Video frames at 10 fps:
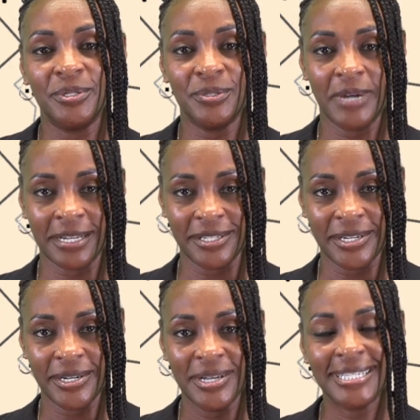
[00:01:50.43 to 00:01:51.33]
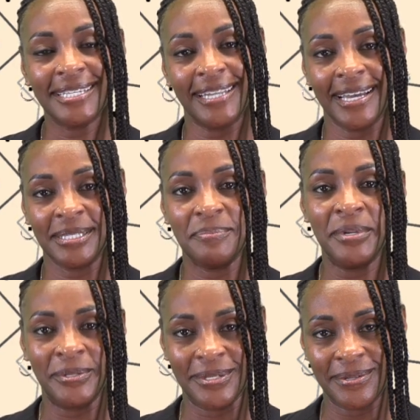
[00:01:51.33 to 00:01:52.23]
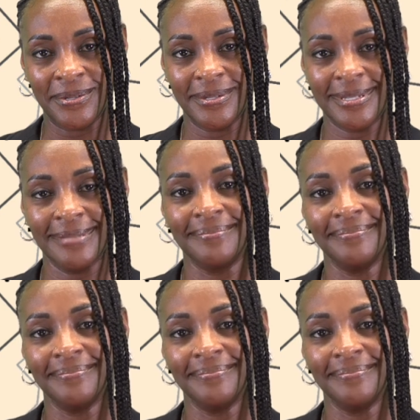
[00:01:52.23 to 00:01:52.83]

Director, Select Middle Schools.